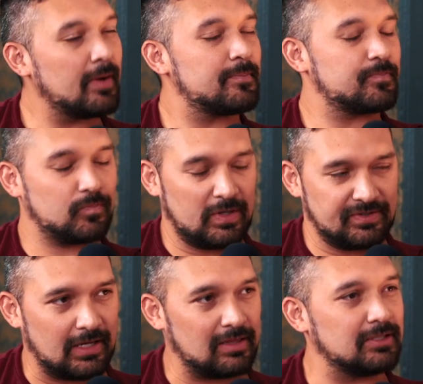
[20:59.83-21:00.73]
like
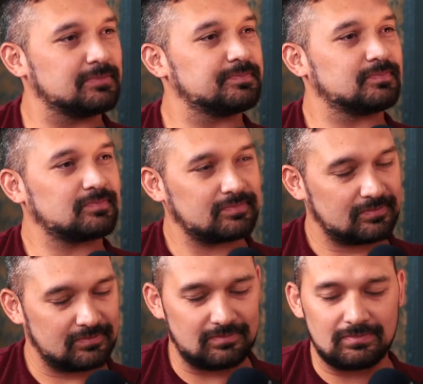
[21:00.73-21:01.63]
exactly, it doesn't make
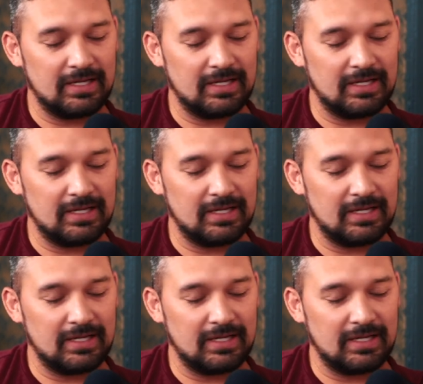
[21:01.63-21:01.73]
sense.